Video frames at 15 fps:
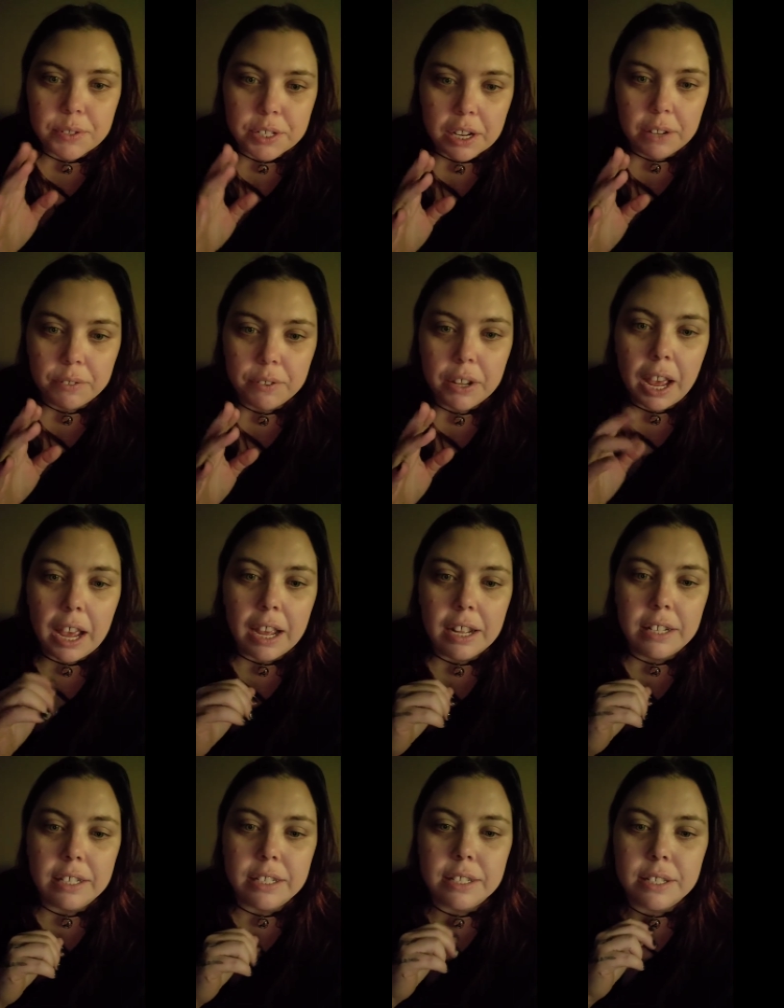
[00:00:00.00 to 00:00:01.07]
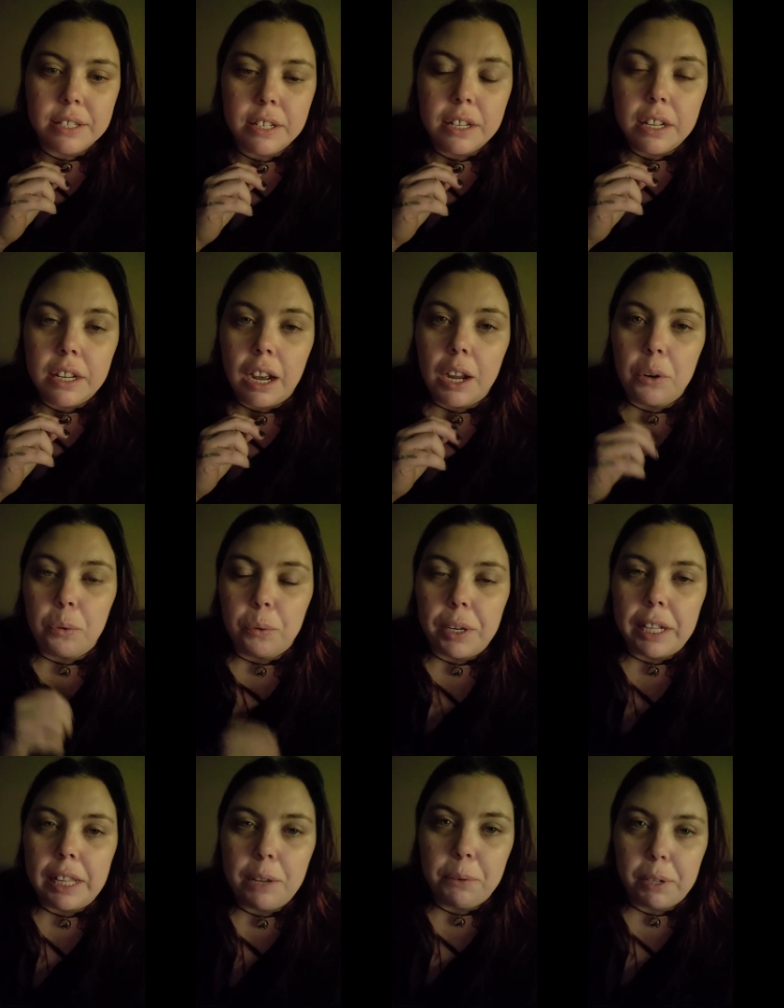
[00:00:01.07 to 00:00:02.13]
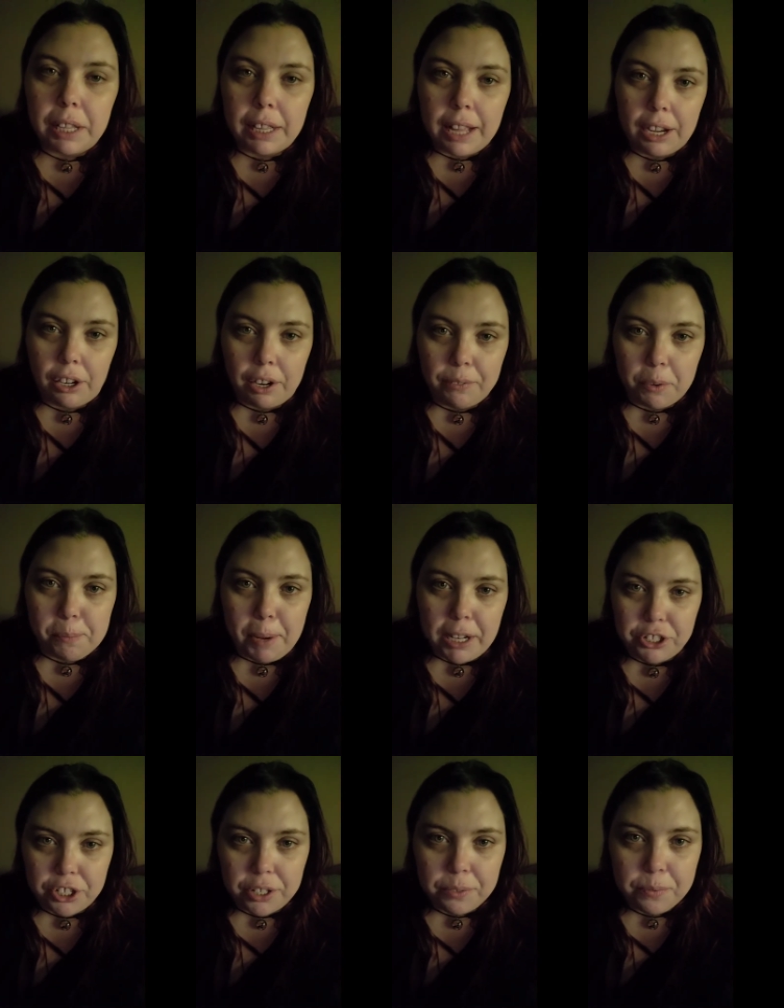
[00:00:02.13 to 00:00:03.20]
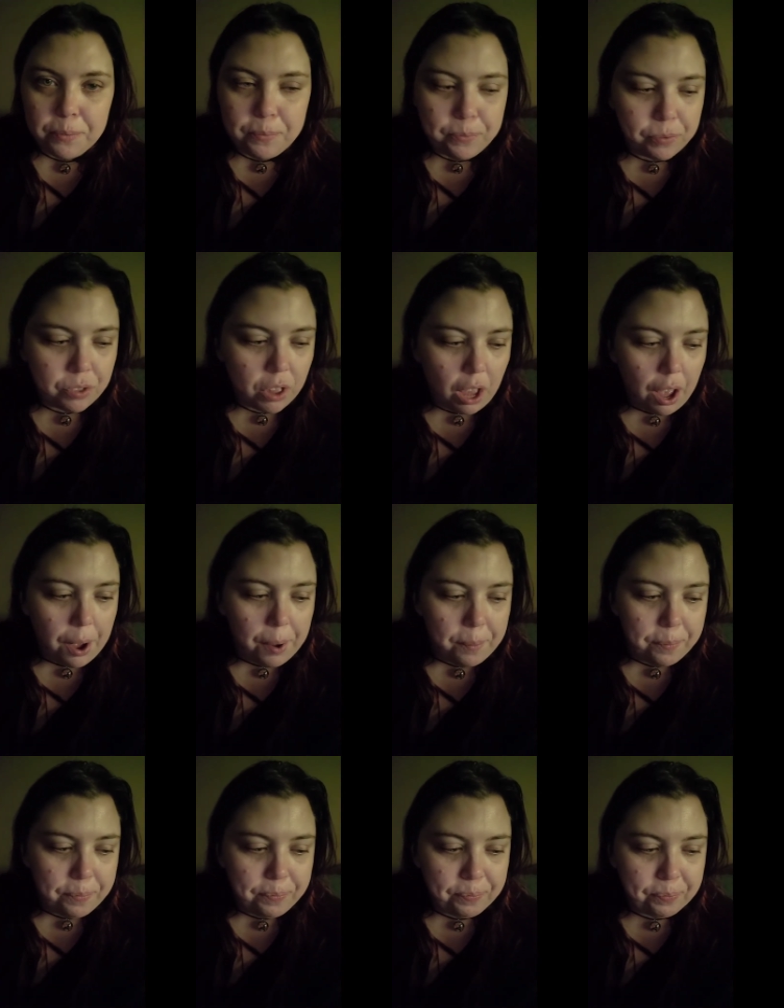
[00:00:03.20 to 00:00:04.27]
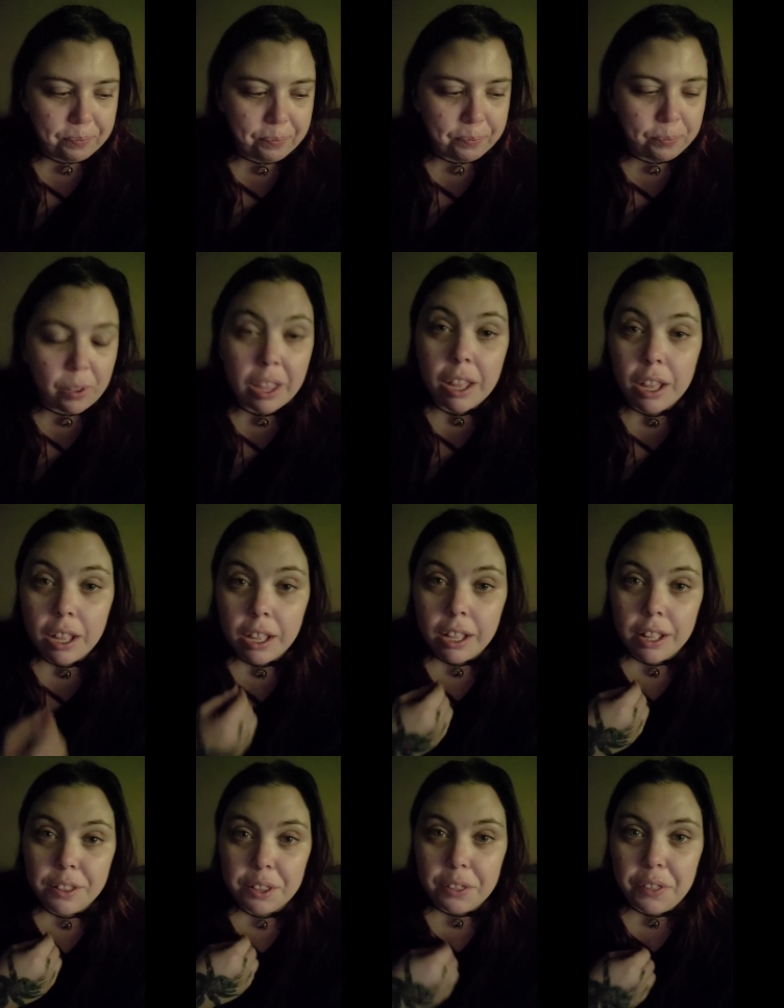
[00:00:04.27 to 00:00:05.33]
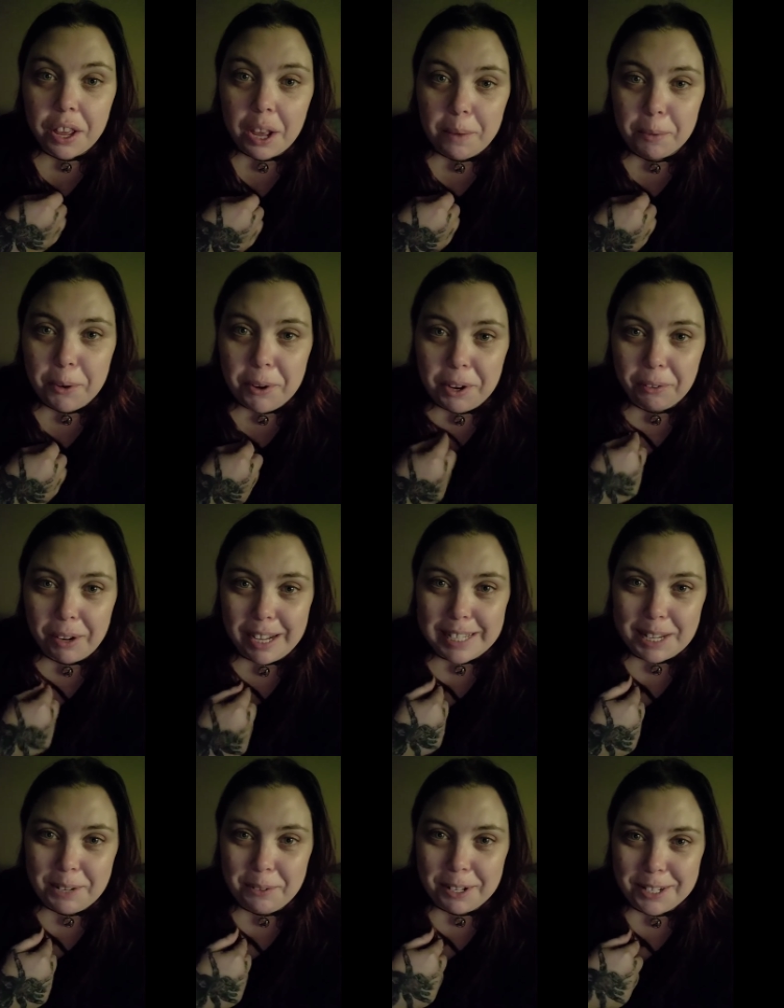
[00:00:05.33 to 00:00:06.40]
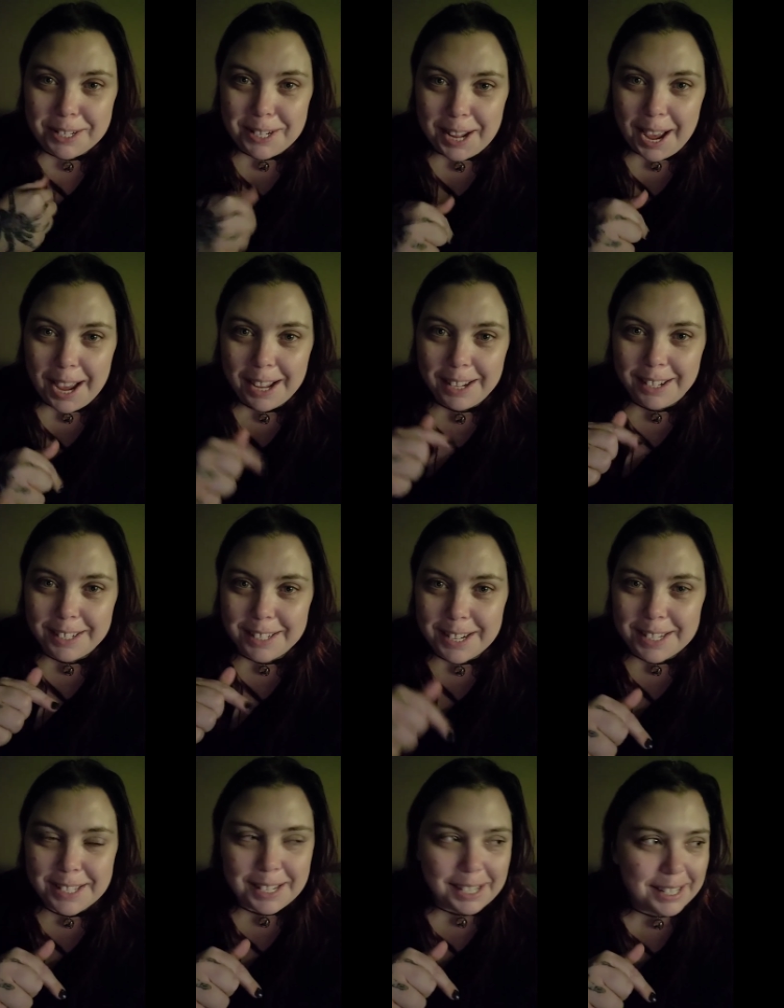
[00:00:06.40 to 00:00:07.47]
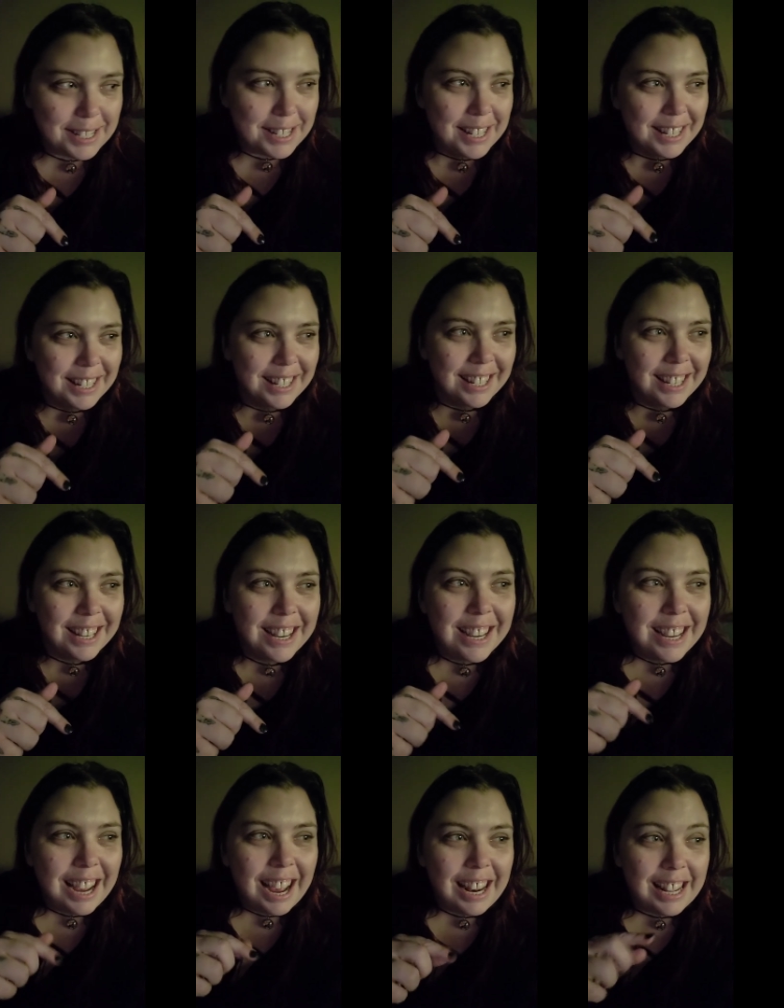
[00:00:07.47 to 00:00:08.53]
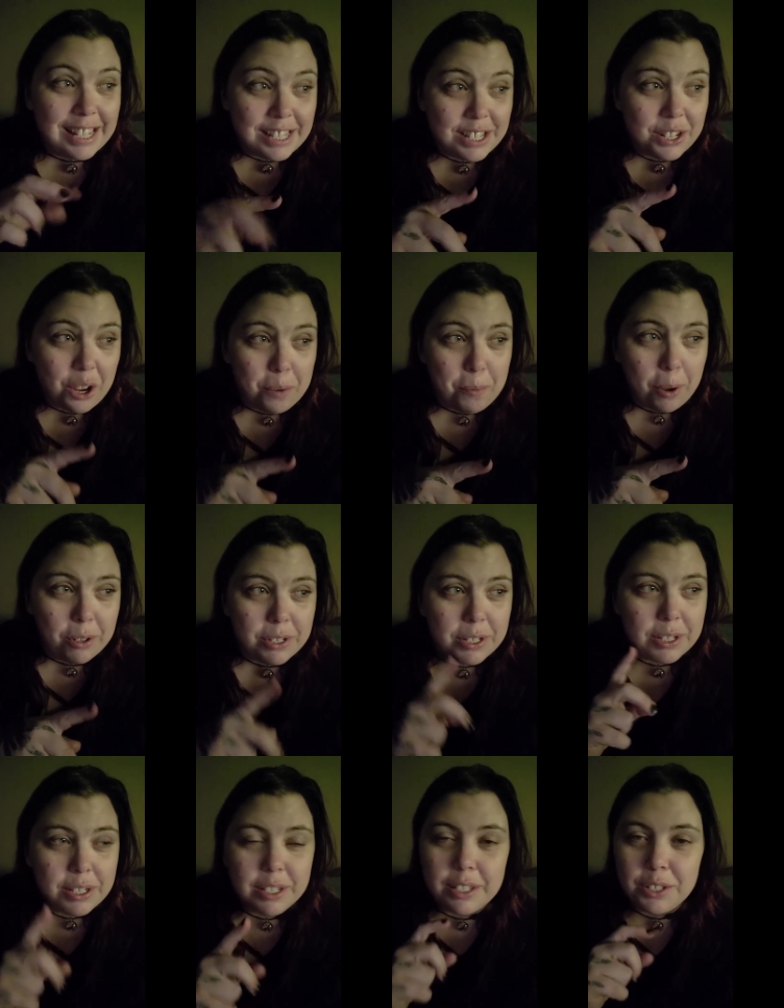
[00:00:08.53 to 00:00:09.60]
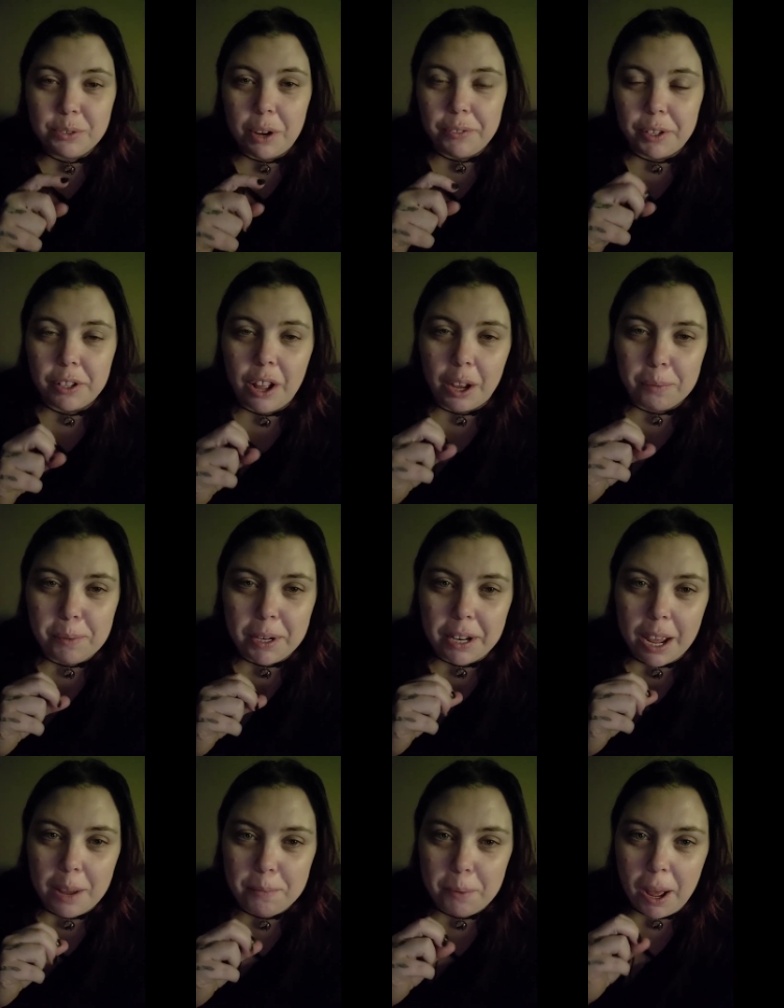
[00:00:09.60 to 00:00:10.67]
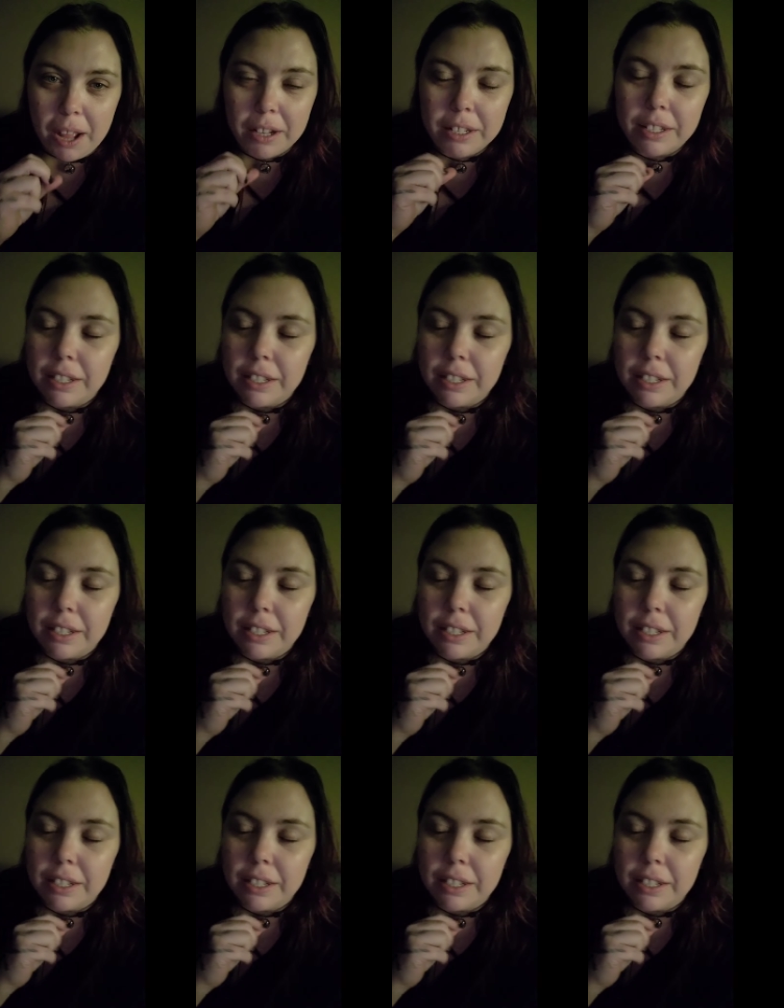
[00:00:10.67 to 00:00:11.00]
stuff. And I really like her information. The thing I'm going crazy with today on day 6, and it's almost 12 o'clock midnight, but